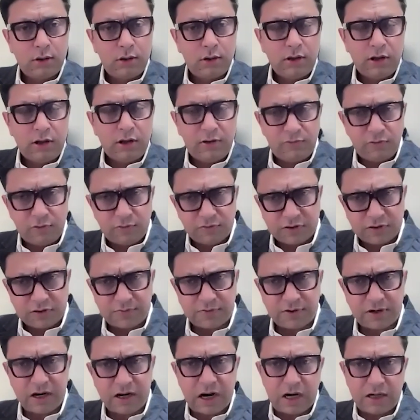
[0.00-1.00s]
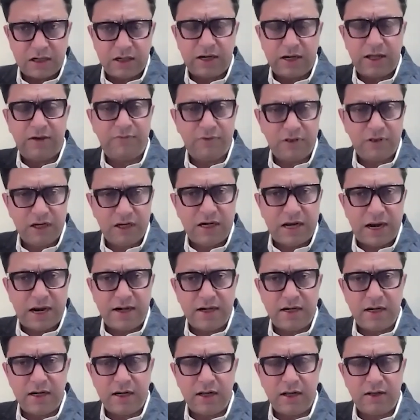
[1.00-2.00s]
If you've suffered a heart attack within
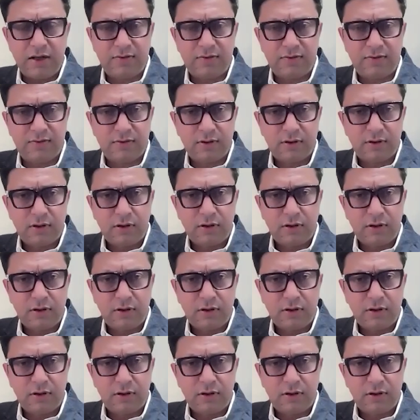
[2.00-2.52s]
90 days